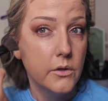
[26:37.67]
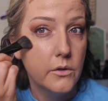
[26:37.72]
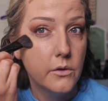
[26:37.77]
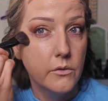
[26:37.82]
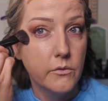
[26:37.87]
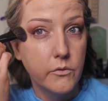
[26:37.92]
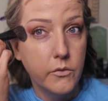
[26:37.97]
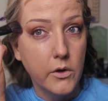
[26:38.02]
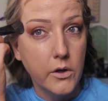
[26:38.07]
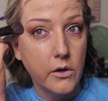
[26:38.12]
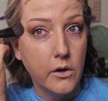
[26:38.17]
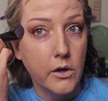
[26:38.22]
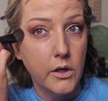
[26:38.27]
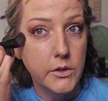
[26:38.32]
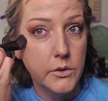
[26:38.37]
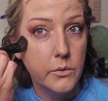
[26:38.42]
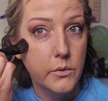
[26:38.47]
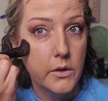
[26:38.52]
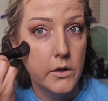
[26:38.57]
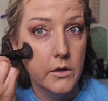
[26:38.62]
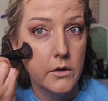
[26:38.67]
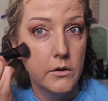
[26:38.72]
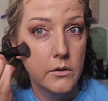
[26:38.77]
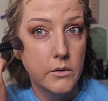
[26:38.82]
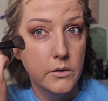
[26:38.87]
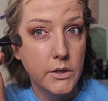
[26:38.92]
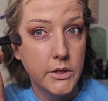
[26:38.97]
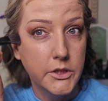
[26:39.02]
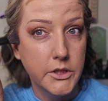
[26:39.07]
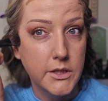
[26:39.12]
for contour.
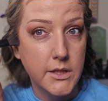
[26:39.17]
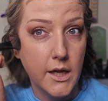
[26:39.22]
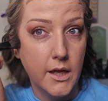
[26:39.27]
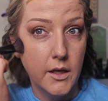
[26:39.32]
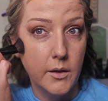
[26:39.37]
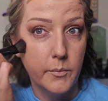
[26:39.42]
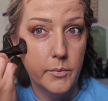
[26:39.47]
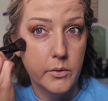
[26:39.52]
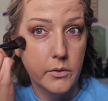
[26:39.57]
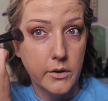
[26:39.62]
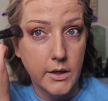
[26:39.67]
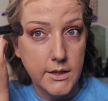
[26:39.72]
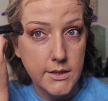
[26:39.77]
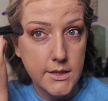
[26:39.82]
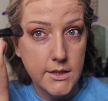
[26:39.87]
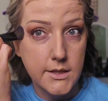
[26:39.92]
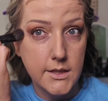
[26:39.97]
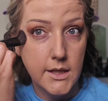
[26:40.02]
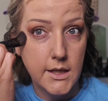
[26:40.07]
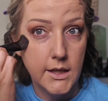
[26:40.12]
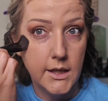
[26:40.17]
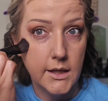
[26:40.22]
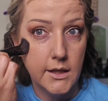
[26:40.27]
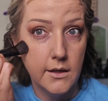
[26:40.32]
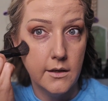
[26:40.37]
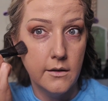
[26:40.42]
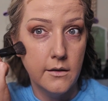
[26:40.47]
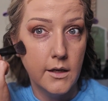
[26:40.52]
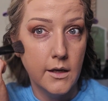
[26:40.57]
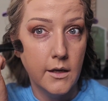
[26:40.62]
It just kind of presses it
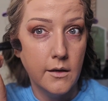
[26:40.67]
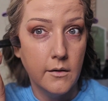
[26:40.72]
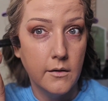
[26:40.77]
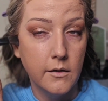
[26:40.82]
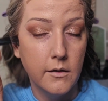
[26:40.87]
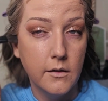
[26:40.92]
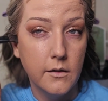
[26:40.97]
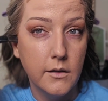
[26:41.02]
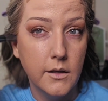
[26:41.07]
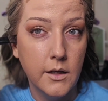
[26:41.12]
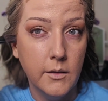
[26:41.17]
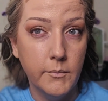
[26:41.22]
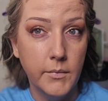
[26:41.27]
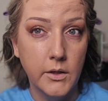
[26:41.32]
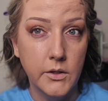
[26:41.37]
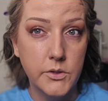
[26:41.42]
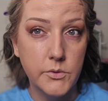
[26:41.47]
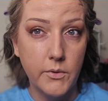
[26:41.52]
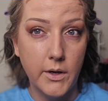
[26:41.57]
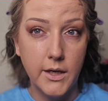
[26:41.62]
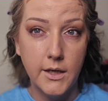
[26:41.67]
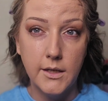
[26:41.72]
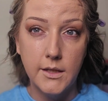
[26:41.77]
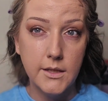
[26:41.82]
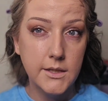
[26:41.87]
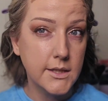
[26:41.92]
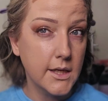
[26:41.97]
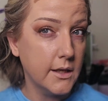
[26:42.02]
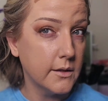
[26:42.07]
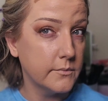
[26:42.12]
in and it melts right into the
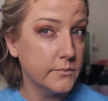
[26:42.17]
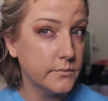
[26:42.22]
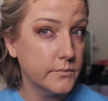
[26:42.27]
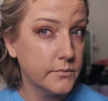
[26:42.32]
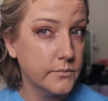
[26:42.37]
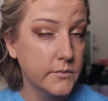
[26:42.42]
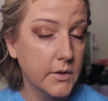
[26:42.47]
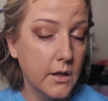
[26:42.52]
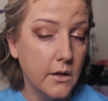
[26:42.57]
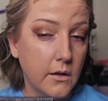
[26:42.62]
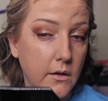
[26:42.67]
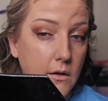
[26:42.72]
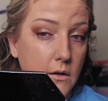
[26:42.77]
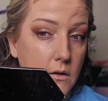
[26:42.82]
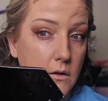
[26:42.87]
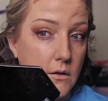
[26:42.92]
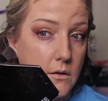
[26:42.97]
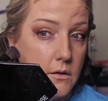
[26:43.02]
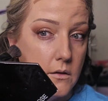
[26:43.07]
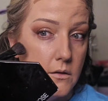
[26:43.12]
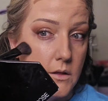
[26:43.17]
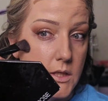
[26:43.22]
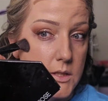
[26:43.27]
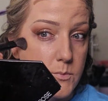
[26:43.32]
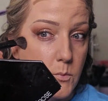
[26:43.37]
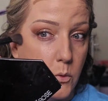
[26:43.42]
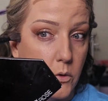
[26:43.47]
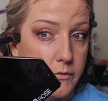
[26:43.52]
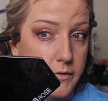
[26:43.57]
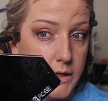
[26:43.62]
skin. This
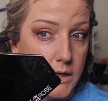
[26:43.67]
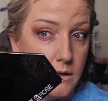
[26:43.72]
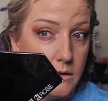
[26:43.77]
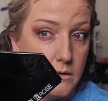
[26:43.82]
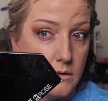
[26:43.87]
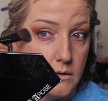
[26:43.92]
Morphe